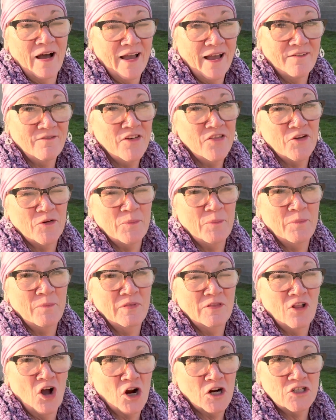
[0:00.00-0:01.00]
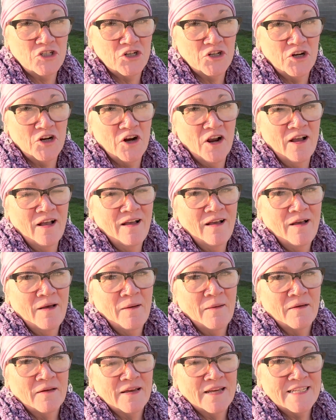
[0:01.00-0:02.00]
I have other larger
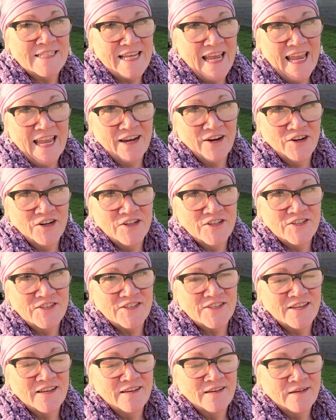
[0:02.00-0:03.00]
containers